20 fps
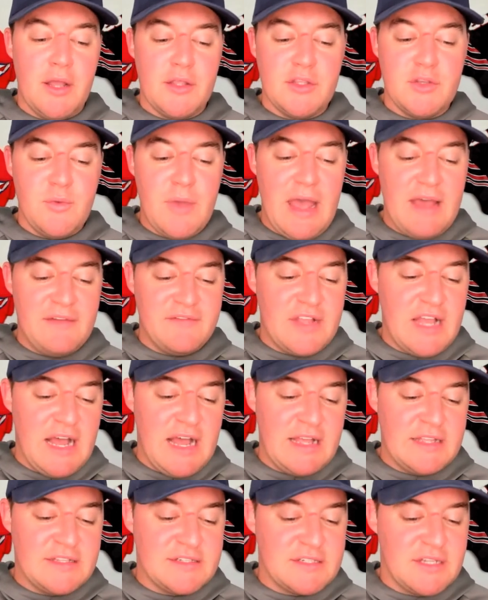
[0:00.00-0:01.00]
You have
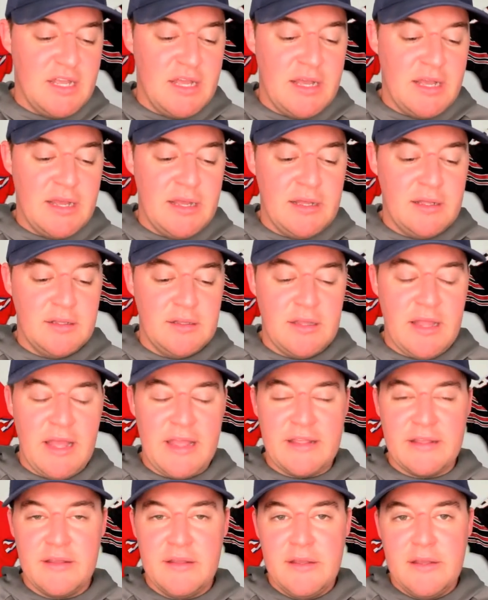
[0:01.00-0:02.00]
guys
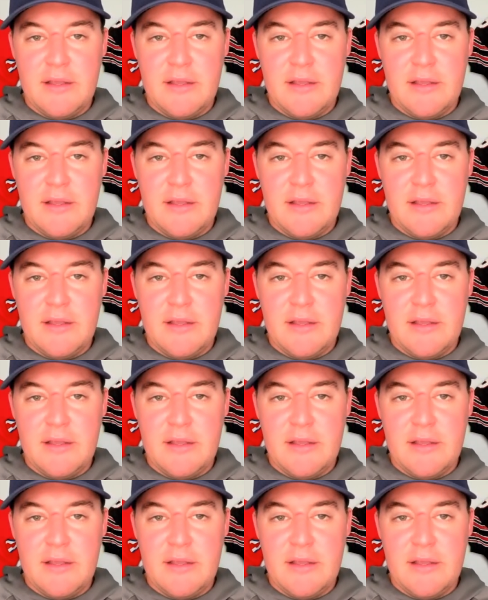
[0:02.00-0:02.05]
like